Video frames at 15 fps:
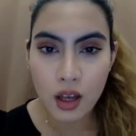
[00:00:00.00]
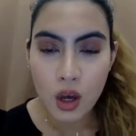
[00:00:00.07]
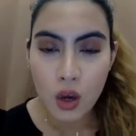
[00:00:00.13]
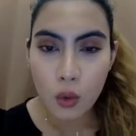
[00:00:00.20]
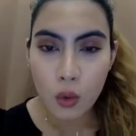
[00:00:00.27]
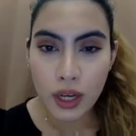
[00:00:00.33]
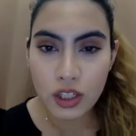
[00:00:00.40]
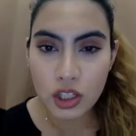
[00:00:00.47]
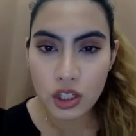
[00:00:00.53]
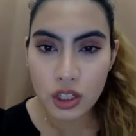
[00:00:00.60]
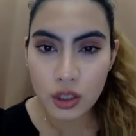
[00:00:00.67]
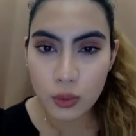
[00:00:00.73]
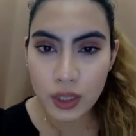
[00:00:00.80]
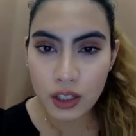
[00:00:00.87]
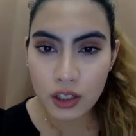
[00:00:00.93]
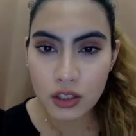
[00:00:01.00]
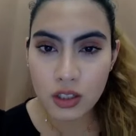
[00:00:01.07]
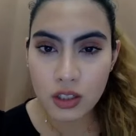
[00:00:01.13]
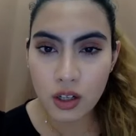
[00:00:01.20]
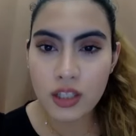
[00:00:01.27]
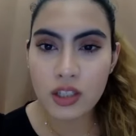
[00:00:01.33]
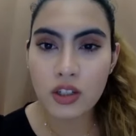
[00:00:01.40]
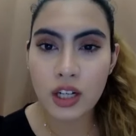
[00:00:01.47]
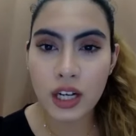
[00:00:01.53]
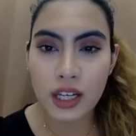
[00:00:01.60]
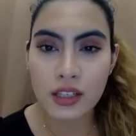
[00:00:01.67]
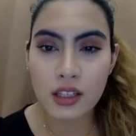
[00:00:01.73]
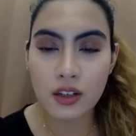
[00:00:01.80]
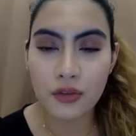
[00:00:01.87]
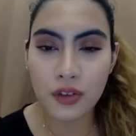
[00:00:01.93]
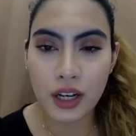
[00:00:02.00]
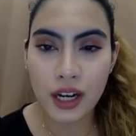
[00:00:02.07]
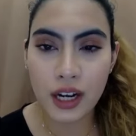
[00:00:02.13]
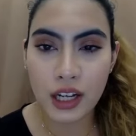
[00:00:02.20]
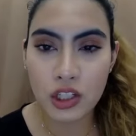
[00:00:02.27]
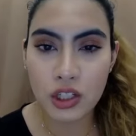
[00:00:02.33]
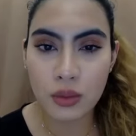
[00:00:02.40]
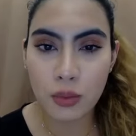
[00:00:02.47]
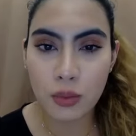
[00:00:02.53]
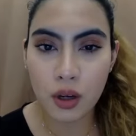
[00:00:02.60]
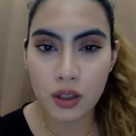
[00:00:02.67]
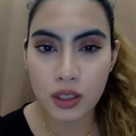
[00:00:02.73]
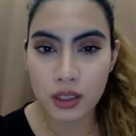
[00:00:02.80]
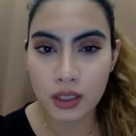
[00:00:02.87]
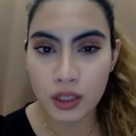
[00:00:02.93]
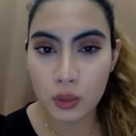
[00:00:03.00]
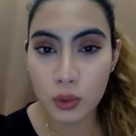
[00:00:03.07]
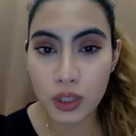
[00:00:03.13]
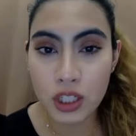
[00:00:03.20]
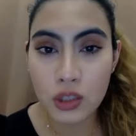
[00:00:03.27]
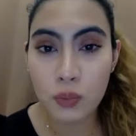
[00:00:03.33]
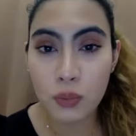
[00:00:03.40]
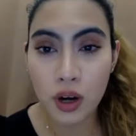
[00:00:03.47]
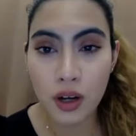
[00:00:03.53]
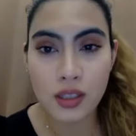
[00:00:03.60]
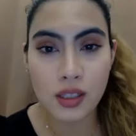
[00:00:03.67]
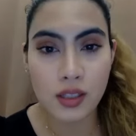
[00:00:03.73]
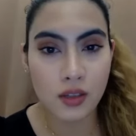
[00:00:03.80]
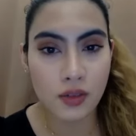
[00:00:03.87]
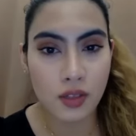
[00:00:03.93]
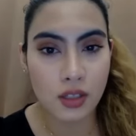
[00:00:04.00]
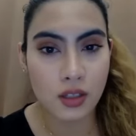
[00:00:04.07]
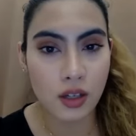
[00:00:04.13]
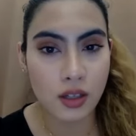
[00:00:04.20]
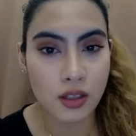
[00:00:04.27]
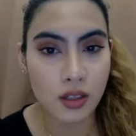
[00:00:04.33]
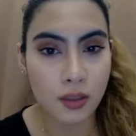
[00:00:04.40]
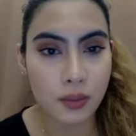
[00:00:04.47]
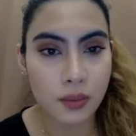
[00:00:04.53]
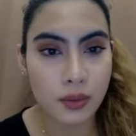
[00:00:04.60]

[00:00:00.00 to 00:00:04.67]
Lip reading: when should we start creating a financial model? In which process of the startup?